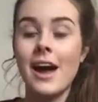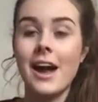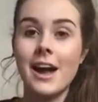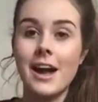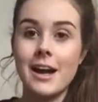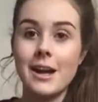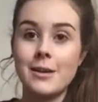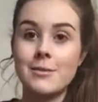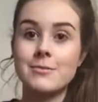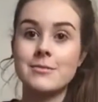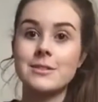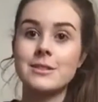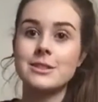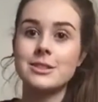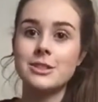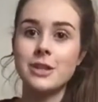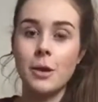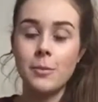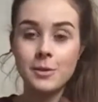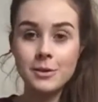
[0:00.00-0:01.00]
Um,
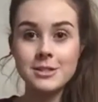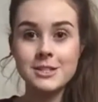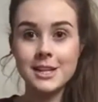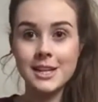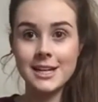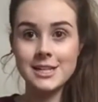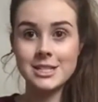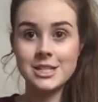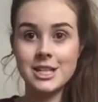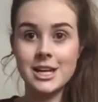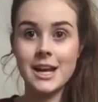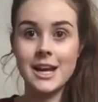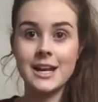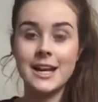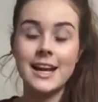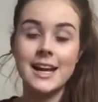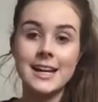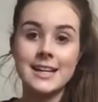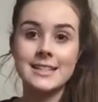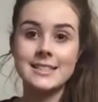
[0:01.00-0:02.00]
so Beauty
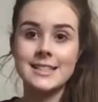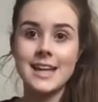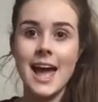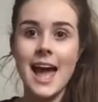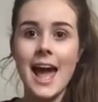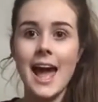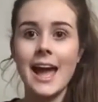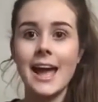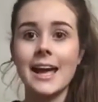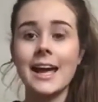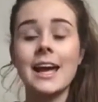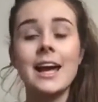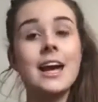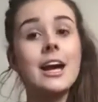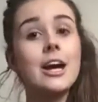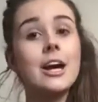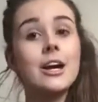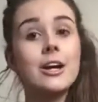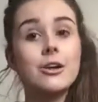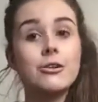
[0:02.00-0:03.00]
Kitchen is a
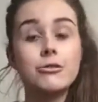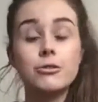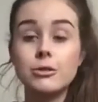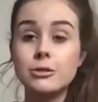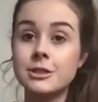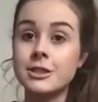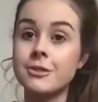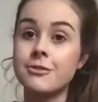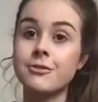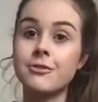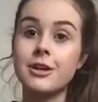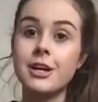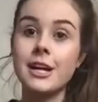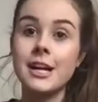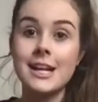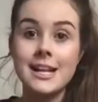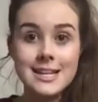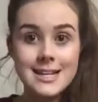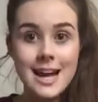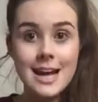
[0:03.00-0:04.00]

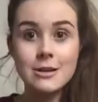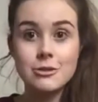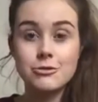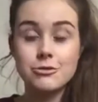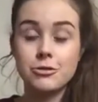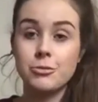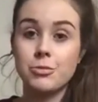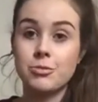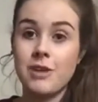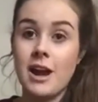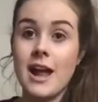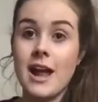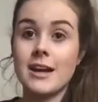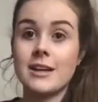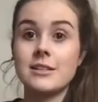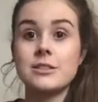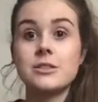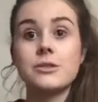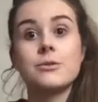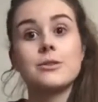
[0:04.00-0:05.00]
cruelty-free natural
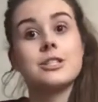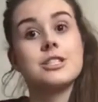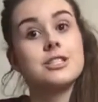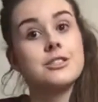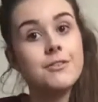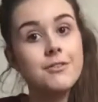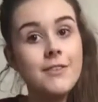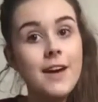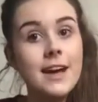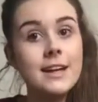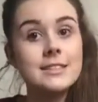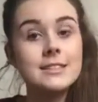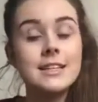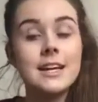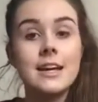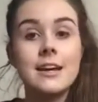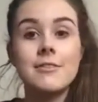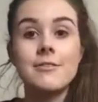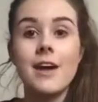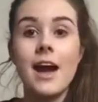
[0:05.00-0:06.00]
brand which is
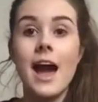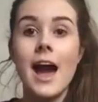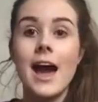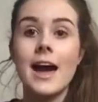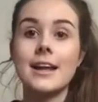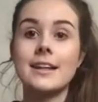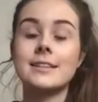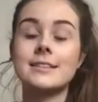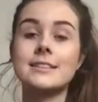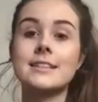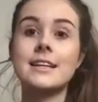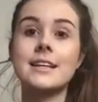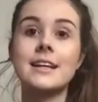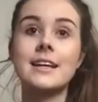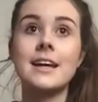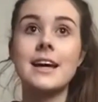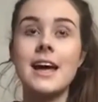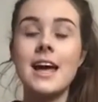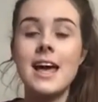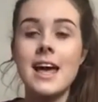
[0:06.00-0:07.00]
effective, and
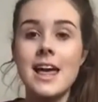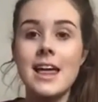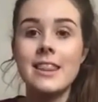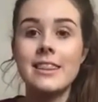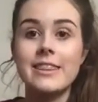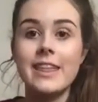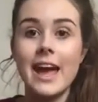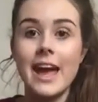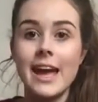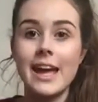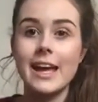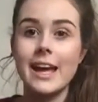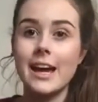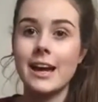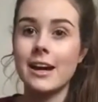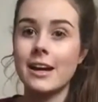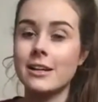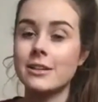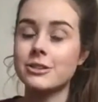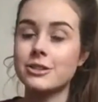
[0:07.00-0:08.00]
they
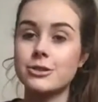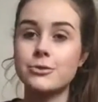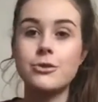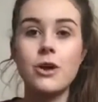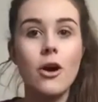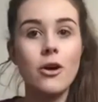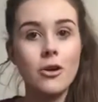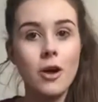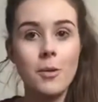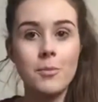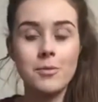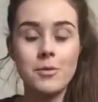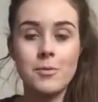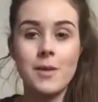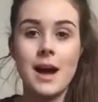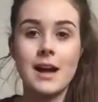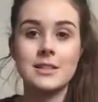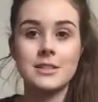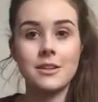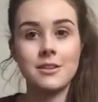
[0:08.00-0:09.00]
do not
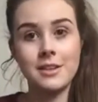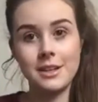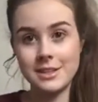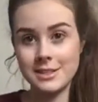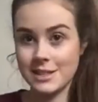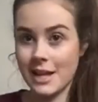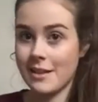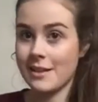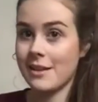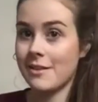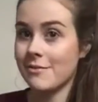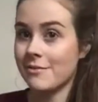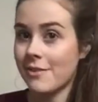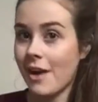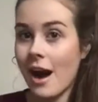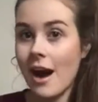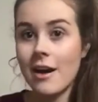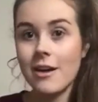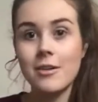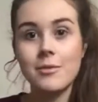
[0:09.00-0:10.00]
compromise on things like the
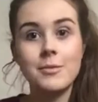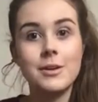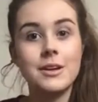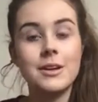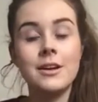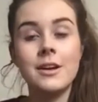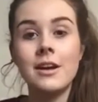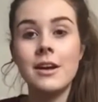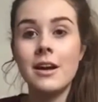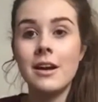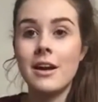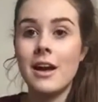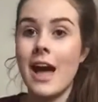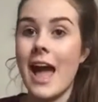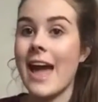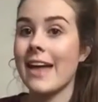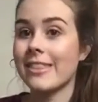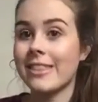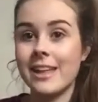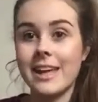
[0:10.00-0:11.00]
environment,
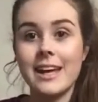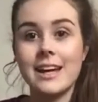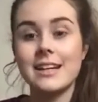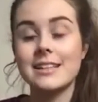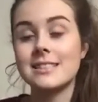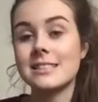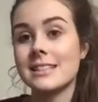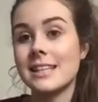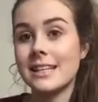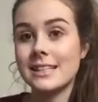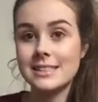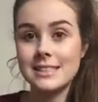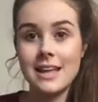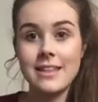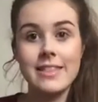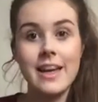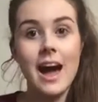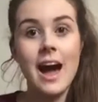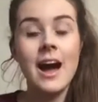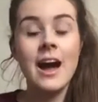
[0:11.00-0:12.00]
ethics, things
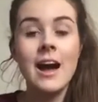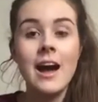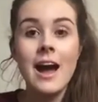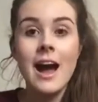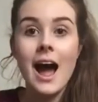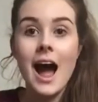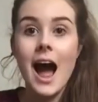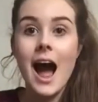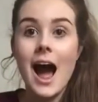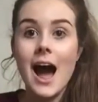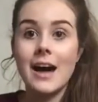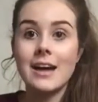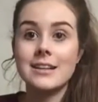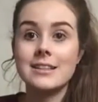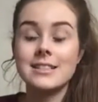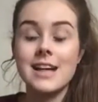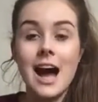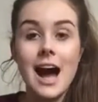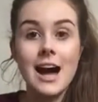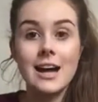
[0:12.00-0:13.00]
like that,
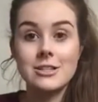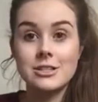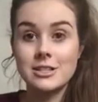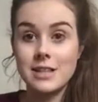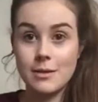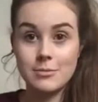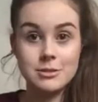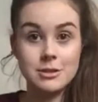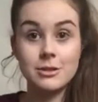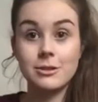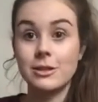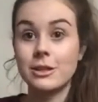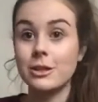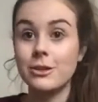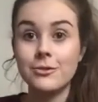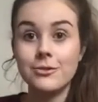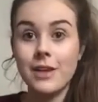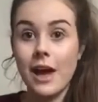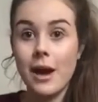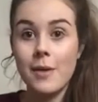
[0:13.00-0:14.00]
and I just absolutely
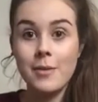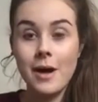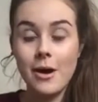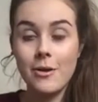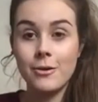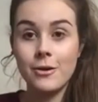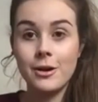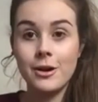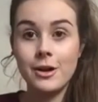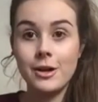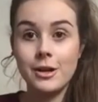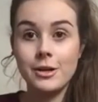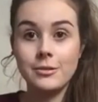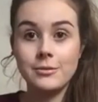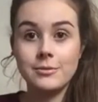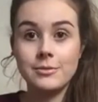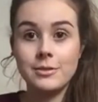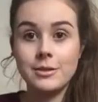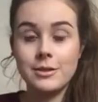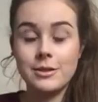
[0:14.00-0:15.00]
love that about
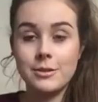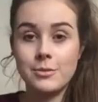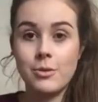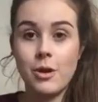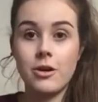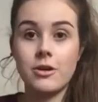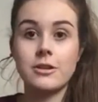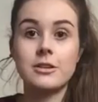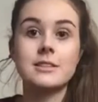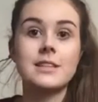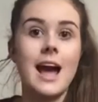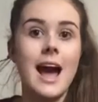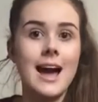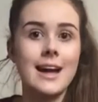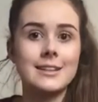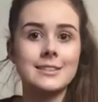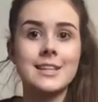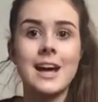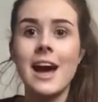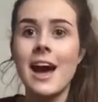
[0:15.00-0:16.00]
um, the products.
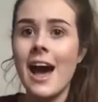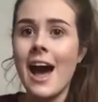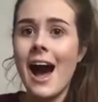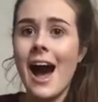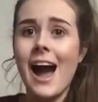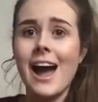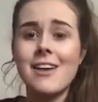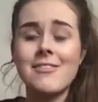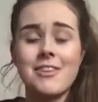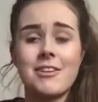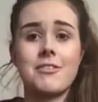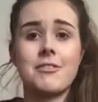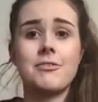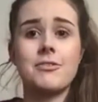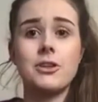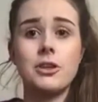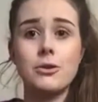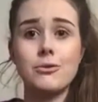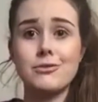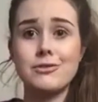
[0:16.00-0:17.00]
And I've had a
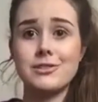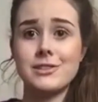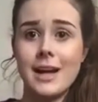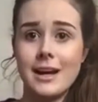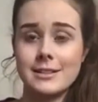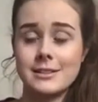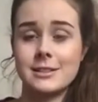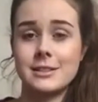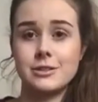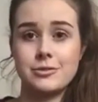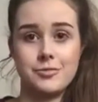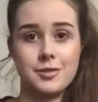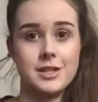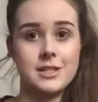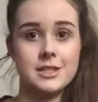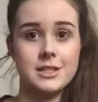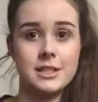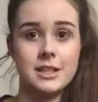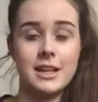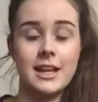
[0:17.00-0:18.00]
few disasters
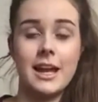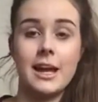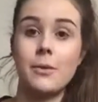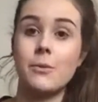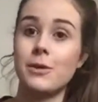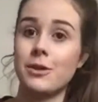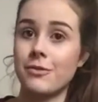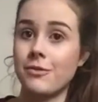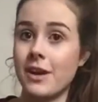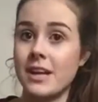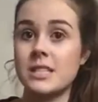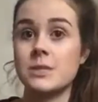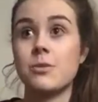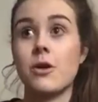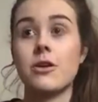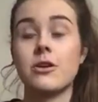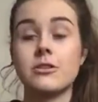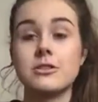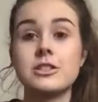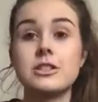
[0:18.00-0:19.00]
recently with face
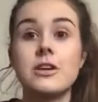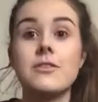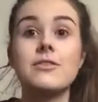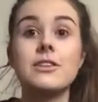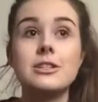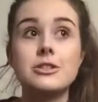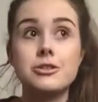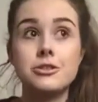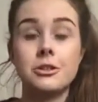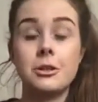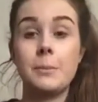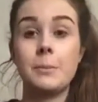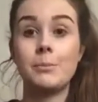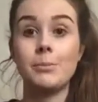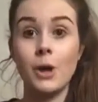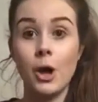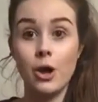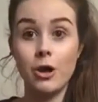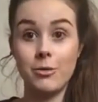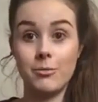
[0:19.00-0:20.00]
products that have literally
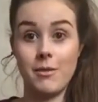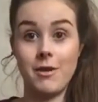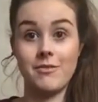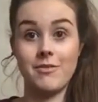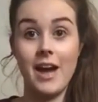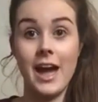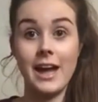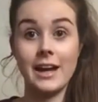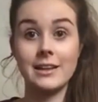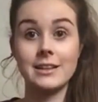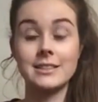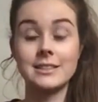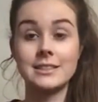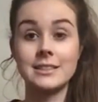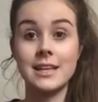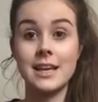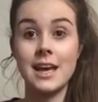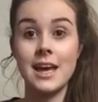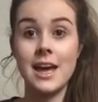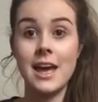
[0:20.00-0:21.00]
burnt my
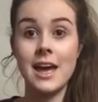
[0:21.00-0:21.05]
face,